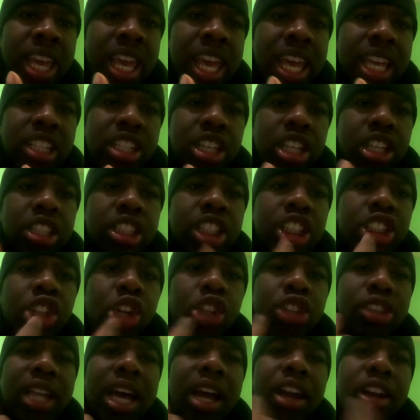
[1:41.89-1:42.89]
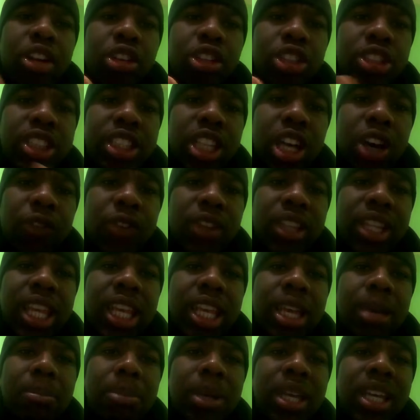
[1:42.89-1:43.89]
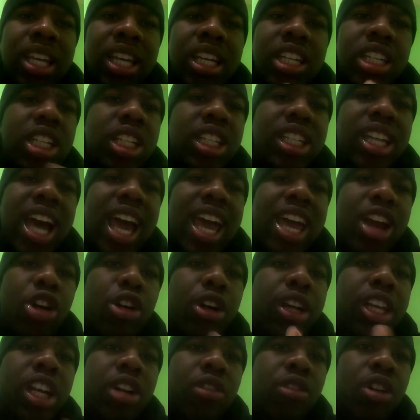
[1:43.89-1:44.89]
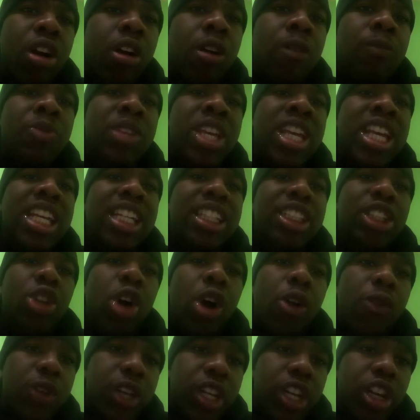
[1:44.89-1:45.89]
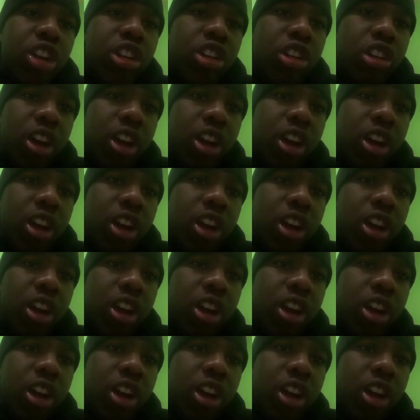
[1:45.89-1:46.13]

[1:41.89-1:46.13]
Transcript: And like, she started doubting herself and thinking being a good guy or hero is softening her